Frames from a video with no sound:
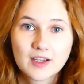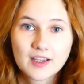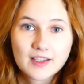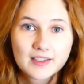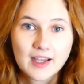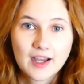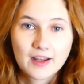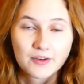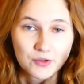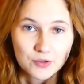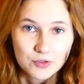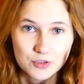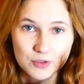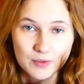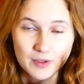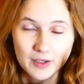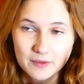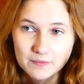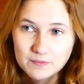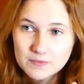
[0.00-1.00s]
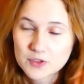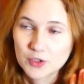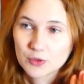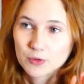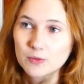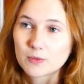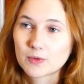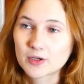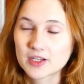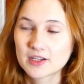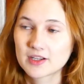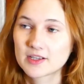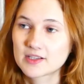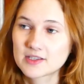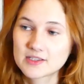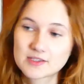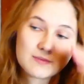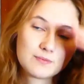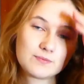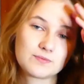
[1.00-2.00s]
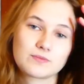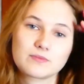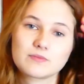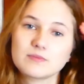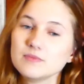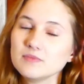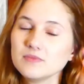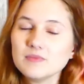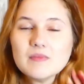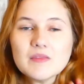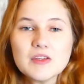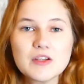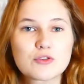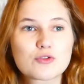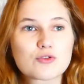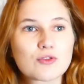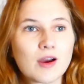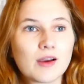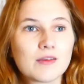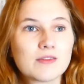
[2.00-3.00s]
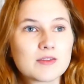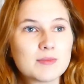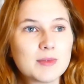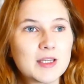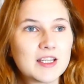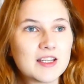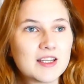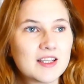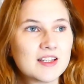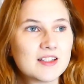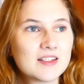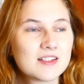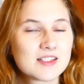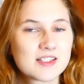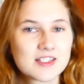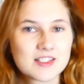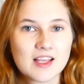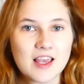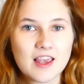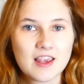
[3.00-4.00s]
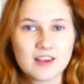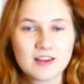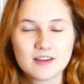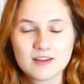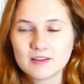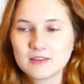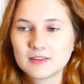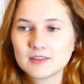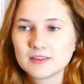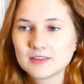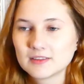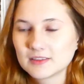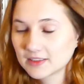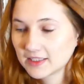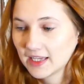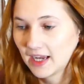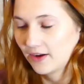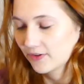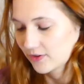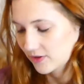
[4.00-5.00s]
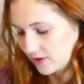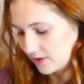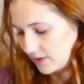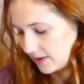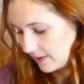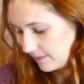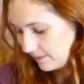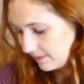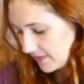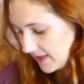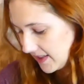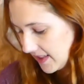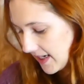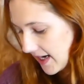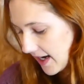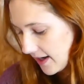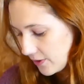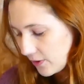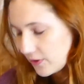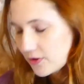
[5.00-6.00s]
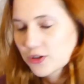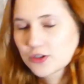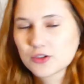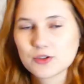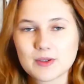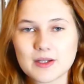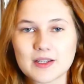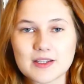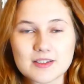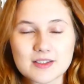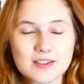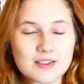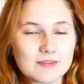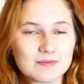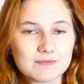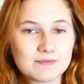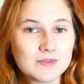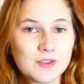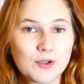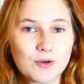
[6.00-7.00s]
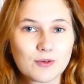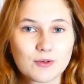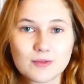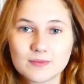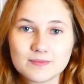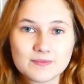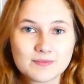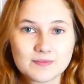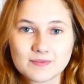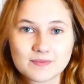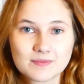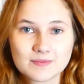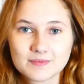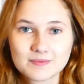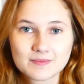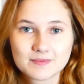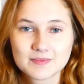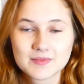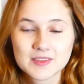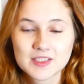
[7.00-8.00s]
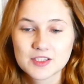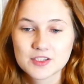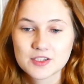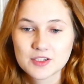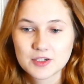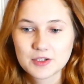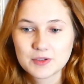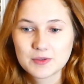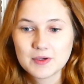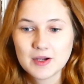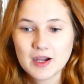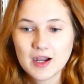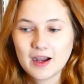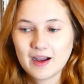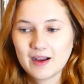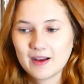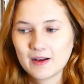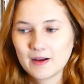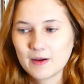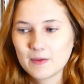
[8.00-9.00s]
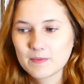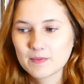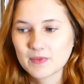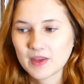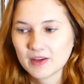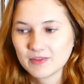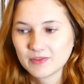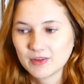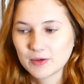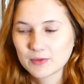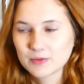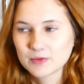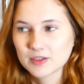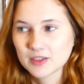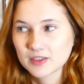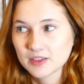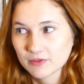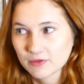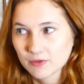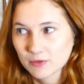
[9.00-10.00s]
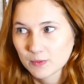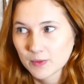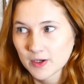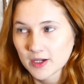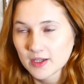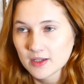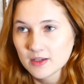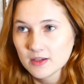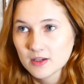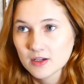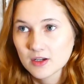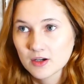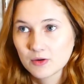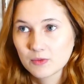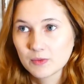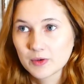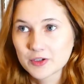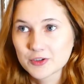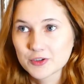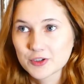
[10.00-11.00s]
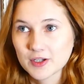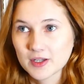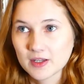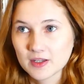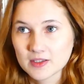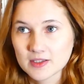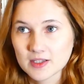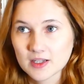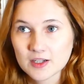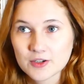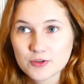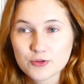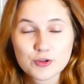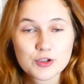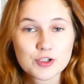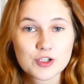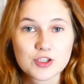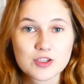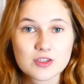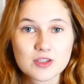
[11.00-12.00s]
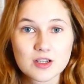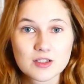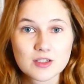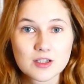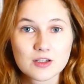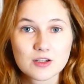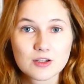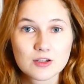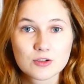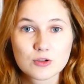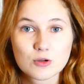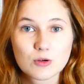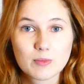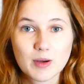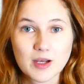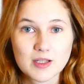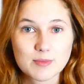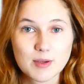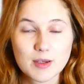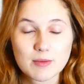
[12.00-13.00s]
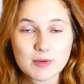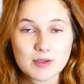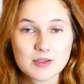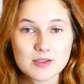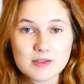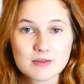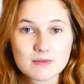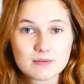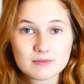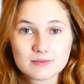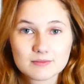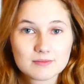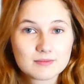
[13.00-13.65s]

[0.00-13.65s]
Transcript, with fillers: I cannot do it. Don't know what it is. Drives me insane. Can't do it. Cannot do it. No. So um, I found a different way, which is literally just sitting and doing past papers.